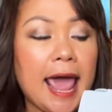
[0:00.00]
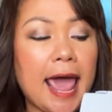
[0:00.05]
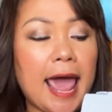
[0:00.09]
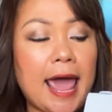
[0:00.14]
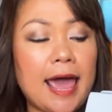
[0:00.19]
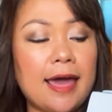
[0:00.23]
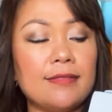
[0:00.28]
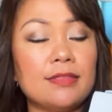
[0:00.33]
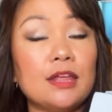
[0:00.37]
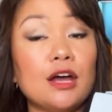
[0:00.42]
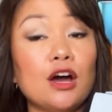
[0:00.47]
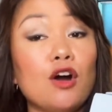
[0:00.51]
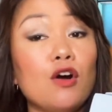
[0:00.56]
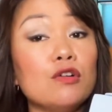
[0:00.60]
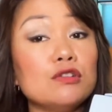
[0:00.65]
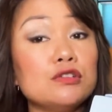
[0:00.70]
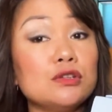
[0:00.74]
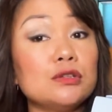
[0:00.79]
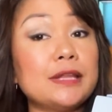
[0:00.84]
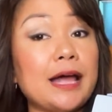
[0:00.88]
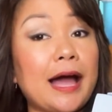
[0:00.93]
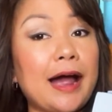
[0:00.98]
And
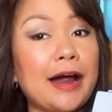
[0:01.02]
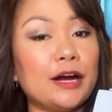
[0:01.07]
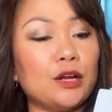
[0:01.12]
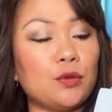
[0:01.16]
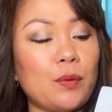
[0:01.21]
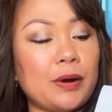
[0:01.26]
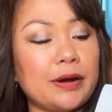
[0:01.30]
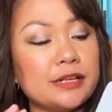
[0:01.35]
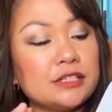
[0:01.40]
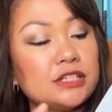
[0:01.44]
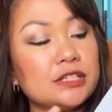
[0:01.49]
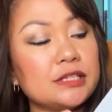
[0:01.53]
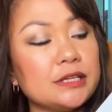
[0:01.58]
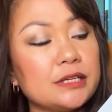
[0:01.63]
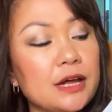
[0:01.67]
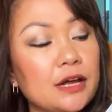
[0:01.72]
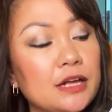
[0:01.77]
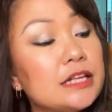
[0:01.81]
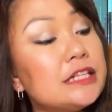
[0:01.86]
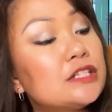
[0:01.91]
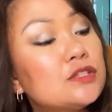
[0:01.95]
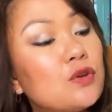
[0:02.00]
also the hardware is
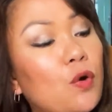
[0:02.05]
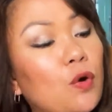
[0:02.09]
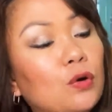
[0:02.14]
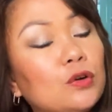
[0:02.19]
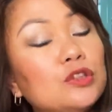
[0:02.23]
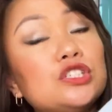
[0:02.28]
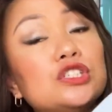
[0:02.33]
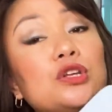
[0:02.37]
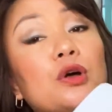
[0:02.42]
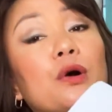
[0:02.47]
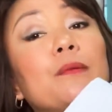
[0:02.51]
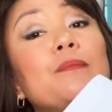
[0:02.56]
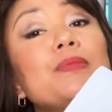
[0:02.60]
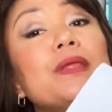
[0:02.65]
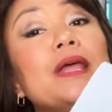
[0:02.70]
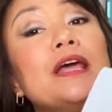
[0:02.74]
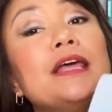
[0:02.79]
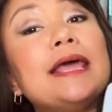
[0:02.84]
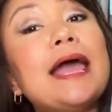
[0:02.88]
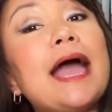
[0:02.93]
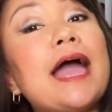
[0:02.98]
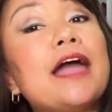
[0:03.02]
gold. So
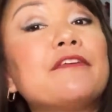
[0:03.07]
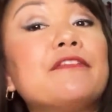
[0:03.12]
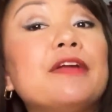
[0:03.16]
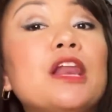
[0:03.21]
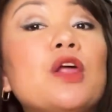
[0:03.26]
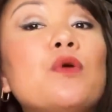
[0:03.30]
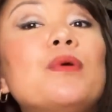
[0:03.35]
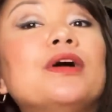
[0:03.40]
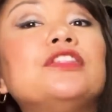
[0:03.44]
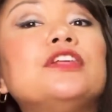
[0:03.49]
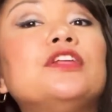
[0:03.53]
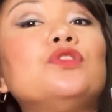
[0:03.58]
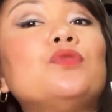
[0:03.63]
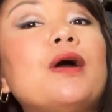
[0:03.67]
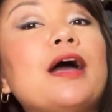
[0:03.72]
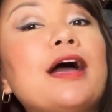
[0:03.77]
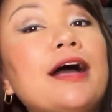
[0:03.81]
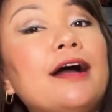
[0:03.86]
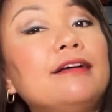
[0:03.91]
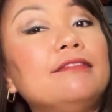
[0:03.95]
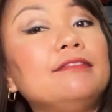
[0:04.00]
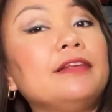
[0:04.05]
yeah, I really wanted to
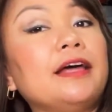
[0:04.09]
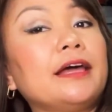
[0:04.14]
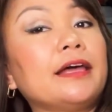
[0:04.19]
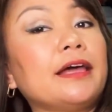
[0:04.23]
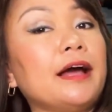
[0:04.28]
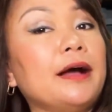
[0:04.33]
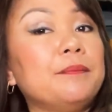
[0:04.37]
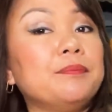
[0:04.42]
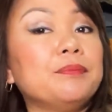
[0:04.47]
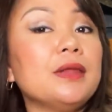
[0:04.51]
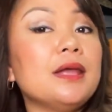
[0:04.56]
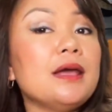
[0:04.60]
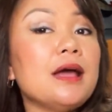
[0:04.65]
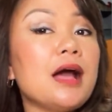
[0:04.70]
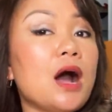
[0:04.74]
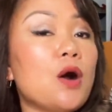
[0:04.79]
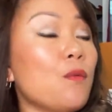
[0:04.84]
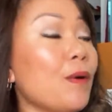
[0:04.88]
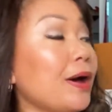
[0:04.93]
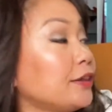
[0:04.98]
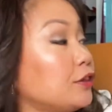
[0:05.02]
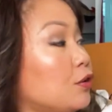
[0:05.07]
have like a
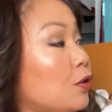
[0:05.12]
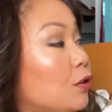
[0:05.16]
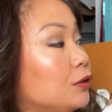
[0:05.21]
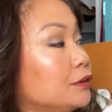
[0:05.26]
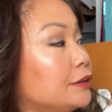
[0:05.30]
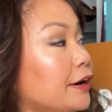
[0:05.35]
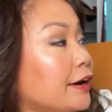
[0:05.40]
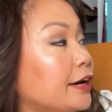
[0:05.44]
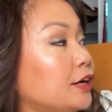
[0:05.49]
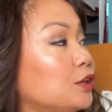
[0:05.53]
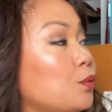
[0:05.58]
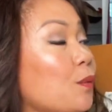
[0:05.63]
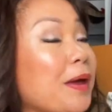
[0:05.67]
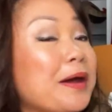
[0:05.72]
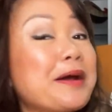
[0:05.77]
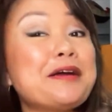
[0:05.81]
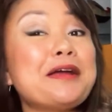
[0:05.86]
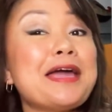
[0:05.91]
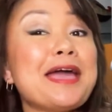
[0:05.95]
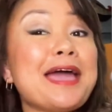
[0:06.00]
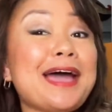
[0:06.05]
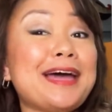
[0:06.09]
white gold
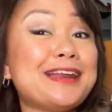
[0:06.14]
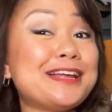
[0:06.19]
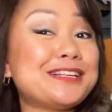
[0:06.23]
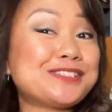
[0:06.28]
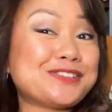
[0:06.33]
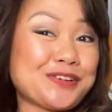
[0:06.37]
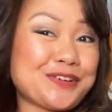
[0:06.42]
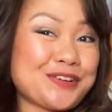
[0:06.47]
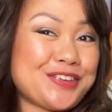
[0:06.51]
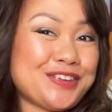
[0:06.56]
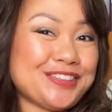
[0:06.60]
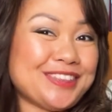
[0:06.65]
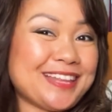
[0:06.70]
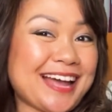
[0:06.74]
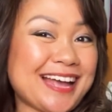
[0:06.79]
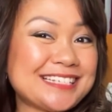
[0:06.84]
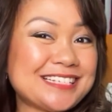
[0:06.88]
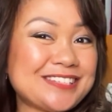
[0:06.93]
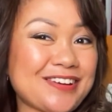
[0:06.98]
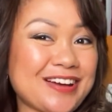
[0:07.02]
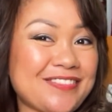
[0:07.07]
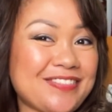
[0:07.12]
hardware, and it's so cute,
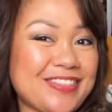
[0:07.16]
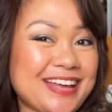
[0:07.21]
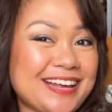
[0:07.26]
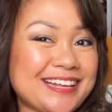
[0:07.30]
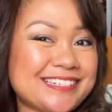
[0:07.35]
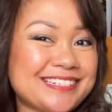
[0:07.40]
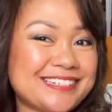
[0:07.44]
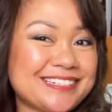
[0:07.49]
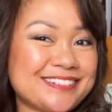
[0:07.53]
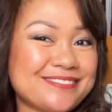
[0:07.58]
guys. Look at this.